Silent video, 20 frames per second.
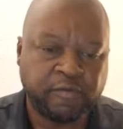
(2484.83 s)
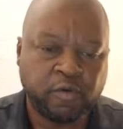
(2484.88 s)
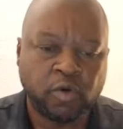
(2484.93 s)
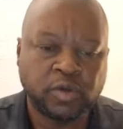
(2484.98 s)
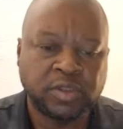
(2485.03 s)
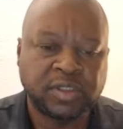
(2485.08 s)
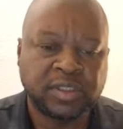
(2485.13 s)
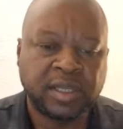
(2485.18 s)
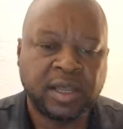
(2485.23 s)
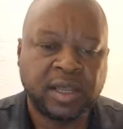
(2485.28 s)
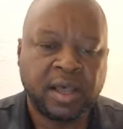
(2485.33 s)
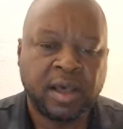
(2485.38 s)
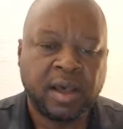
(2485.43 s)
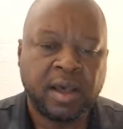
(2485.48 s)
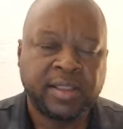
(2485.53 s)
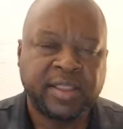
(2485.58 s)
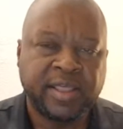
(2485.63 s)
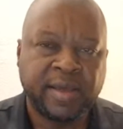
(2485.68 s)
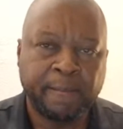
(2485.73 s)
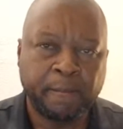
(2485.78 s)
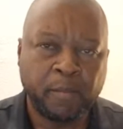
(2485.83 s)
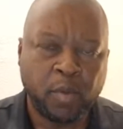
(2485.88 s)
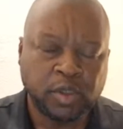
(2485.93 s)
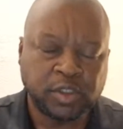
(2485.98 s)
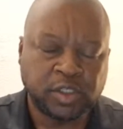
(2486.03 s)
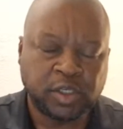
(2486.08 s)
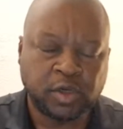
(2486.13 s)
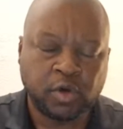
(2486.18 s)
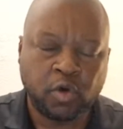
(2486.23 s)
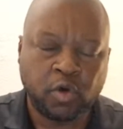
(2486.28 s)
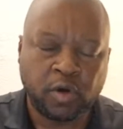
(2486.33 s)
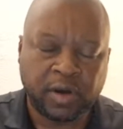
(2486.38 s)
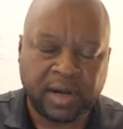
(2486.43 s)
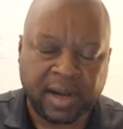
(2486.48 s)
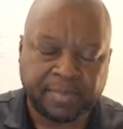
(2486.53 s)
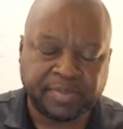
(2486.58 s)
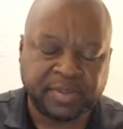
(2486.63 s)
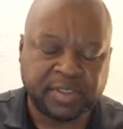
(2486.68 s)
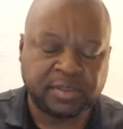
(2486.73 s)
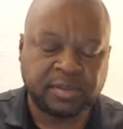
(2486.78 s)
Falls, the most
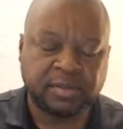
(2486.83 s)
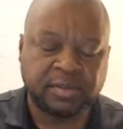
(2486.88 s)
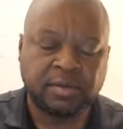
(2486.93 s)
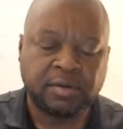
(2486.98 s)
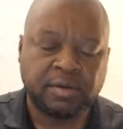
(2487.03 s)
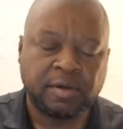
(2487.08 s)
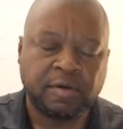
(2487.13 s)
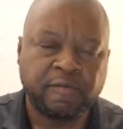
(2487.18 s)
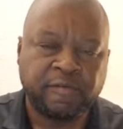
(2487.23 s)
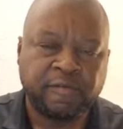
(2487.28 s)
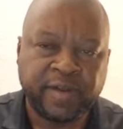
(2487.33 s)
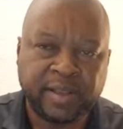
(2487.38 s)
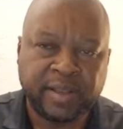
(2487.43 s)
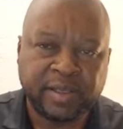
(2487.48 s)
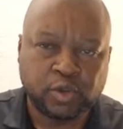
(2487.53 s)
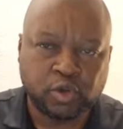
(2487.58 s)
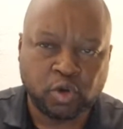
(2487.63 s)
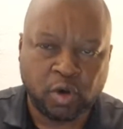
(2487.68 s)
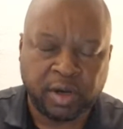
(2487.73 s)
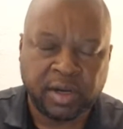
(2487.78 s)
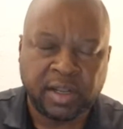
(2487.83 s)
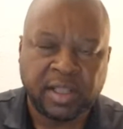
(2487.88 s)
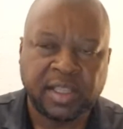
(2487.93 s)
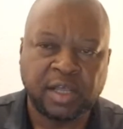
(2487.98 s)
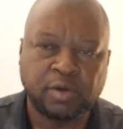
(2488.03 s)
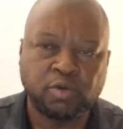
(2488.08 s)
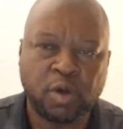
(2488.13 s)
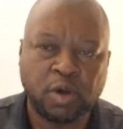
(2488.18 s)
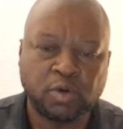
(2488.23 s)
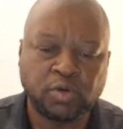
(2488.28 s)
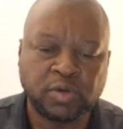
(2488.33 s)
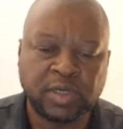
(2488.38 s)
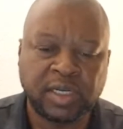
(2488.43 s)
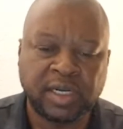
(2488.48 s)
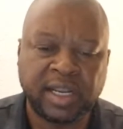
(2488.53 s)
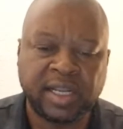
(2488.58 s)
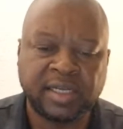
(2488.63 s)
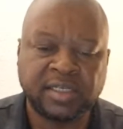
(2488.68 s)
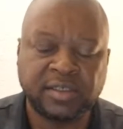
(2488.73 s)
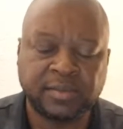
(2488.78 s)
corrupt free zone that we want to
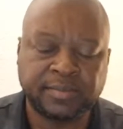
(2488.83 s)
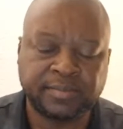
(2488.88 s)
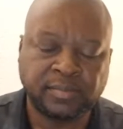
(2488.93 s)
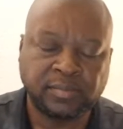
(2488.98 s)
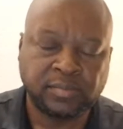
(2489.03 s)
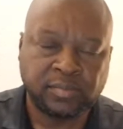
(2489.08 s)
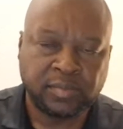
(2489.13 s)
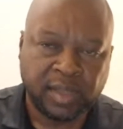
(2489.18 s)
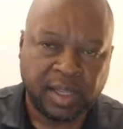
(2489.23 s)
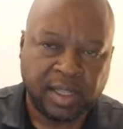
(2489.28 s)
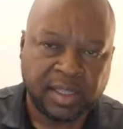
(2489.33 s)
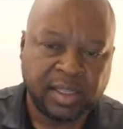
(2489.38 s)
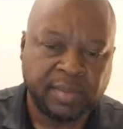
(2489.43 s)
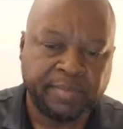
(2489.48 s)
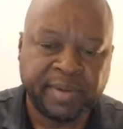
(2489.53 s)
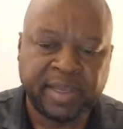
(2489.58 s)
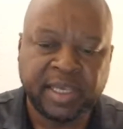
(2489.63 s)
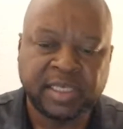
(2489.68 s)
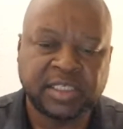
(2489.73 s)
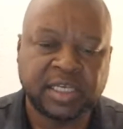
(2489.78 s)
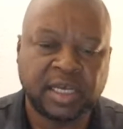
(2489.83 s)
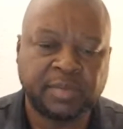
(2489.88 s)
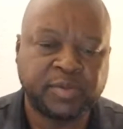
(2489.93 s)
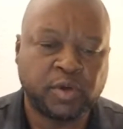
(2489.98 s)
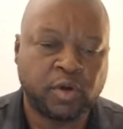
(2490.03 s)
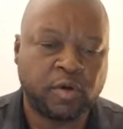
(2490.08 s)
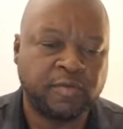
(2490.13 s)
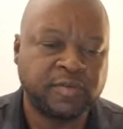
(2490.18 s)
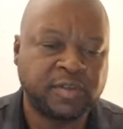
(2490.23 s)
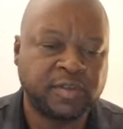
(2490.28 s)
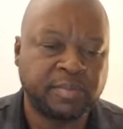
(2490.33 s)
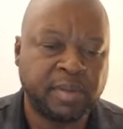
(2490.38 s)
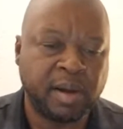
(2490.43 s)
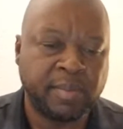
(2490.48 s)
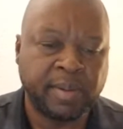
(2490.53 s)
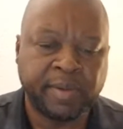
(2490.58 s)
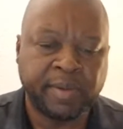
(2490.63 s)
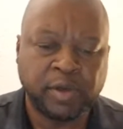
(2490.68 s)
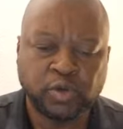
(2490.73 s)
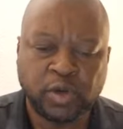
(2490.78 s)
create, the biggest capital of
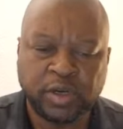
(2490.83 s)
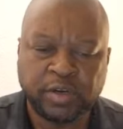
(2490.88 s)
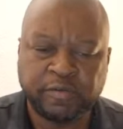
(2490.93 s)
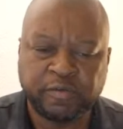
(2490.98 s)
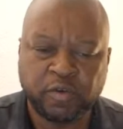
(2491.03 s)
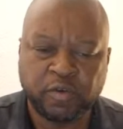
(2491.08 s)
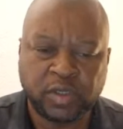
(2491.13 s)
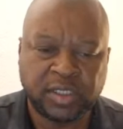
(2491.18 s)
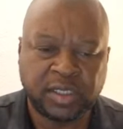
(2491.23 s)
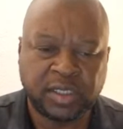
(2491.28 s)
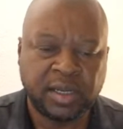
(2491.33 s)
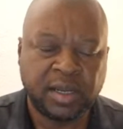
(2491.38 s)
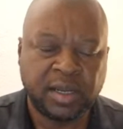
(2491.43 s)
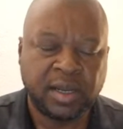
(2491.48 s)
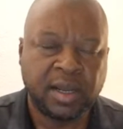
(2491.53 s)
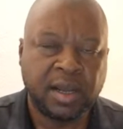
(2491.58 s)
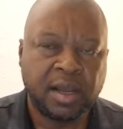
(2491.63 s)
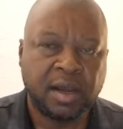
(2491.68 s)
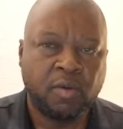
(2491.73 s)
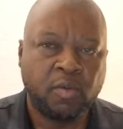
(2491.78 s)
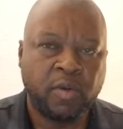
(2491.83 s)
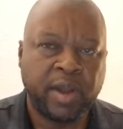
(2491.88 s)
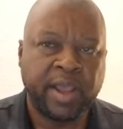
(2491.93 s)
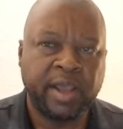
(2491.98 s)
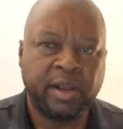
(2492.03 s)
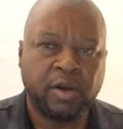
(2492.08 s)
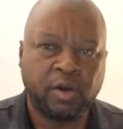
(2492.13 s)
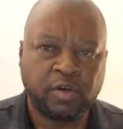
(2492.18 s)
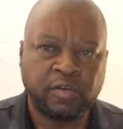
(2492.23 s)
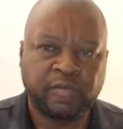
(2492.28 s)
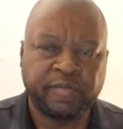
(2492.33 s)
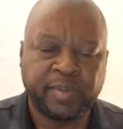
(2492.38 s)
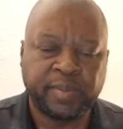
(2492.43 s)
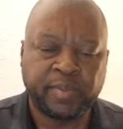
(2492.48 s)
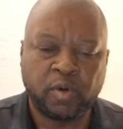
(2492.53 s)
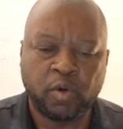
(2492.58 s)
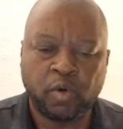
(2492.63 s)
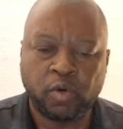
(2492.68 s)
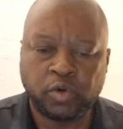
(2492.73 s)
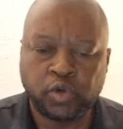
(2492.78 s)
Zimbabwe by 2040, where a lot of
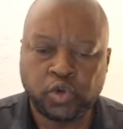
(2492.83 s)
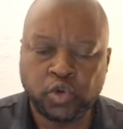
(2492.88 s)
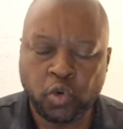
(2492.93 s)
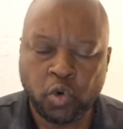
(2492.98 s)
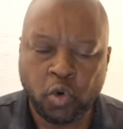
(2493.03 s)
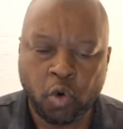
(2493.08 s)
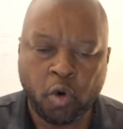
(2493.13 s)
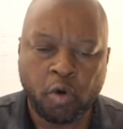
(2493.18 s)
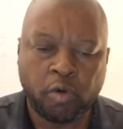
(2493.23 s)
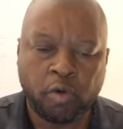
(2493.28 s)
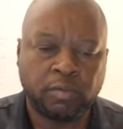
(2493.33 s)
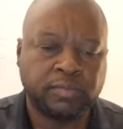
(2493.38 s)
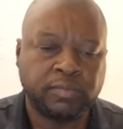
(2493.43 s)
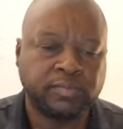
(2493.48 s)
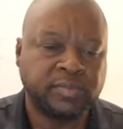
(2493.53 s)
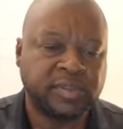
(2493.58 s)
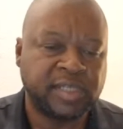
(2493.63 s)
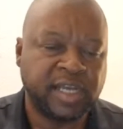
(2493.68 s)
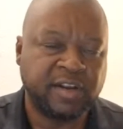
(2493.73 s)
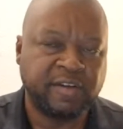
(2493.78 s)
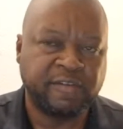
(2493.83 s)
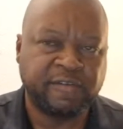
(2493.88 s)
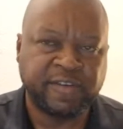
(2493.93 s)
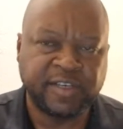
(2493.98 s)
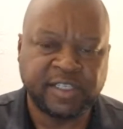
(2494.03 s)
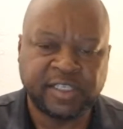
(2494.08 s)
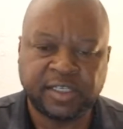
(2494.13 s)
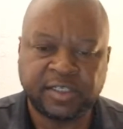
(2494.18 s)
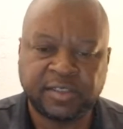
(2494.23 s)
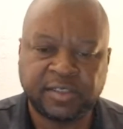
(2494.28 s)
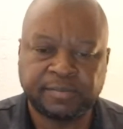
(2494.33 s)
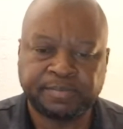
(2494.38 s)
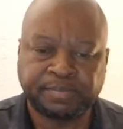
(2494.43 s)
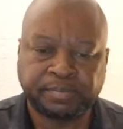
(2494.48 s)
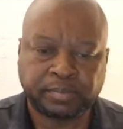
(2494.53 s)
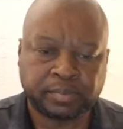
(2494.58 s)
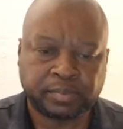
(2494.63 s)
people do go and visit.